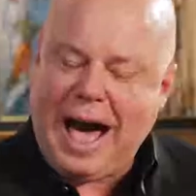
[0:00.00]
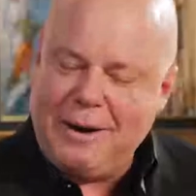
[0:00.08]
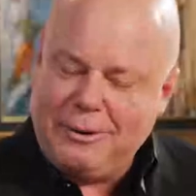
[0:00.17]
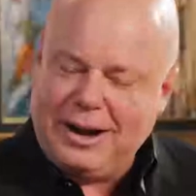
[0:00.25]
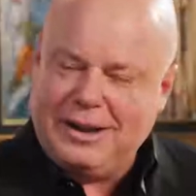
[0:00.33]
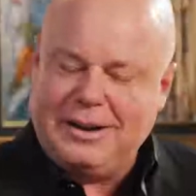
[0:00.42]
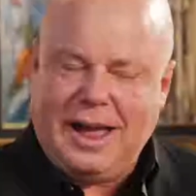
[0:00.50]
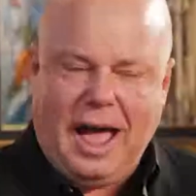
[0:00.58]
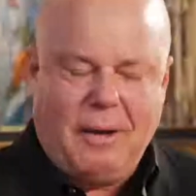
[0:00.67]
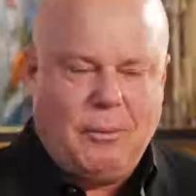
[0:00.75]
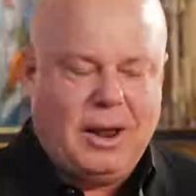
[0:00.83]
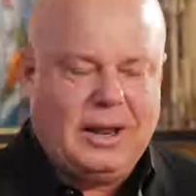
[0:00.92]

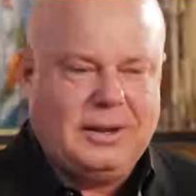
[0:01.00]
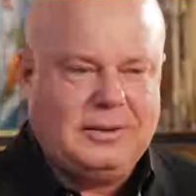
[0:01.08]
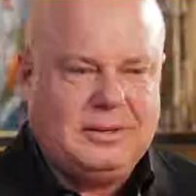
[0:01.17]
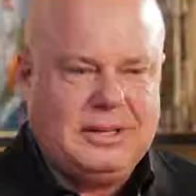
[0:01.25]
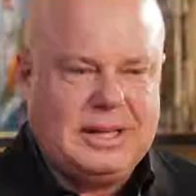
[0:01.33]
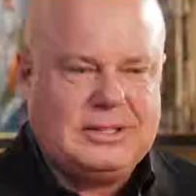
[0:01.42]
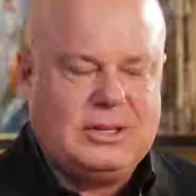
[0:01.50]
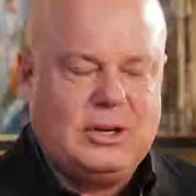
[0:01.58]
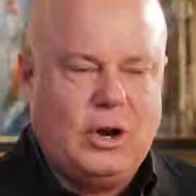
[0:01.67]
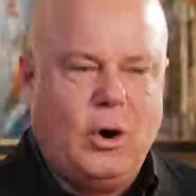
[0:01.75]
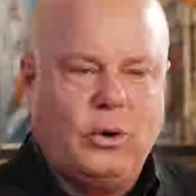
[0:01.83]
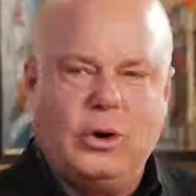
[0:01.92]
I wanna get to
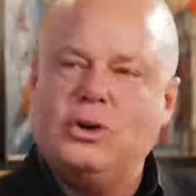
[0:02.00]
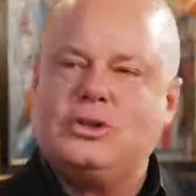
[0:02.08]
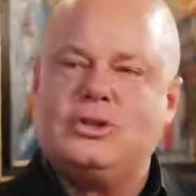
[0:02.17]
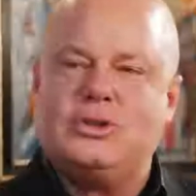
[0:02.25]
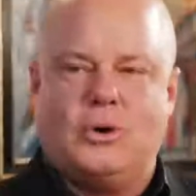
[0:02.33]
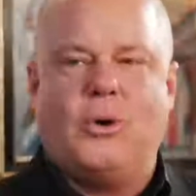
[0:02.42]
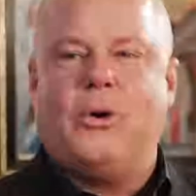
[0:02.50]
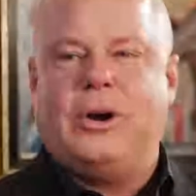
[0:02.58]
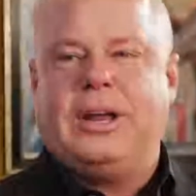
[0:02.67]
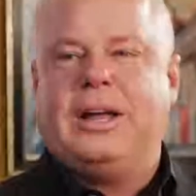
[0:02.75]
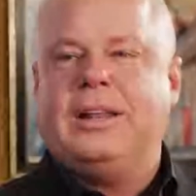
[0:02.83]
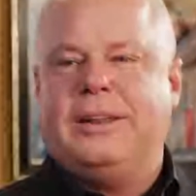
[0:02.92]
know your
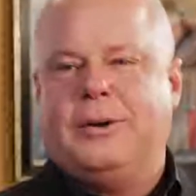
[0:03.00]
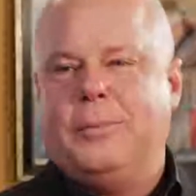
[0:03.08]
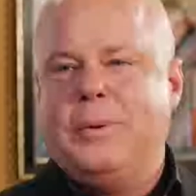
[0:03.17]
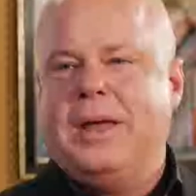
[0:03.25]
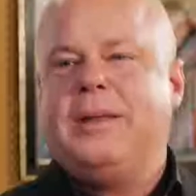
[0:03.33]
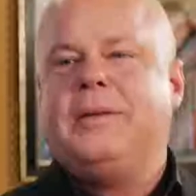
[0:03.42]
story a little bit.